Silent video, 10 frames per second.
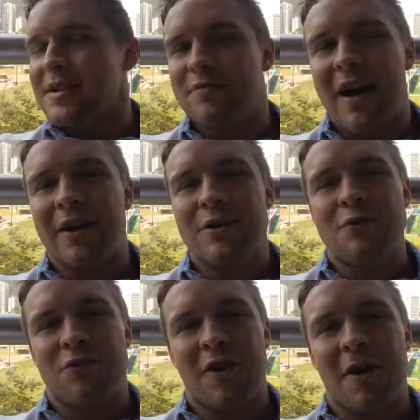value
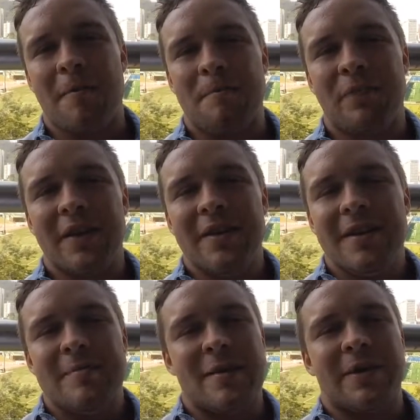from
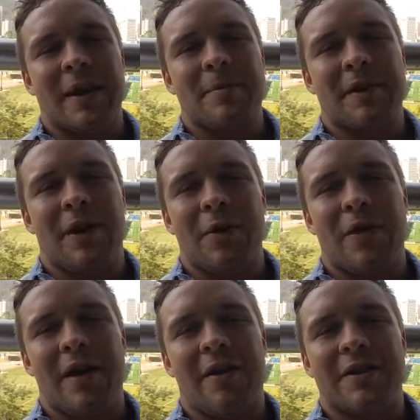me being able to go
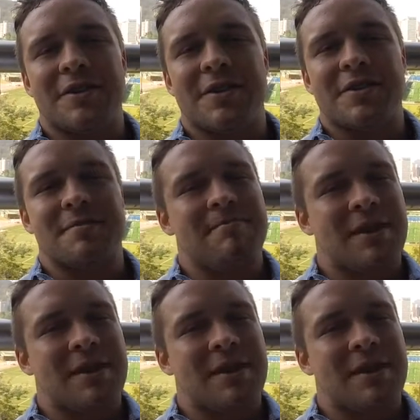there and just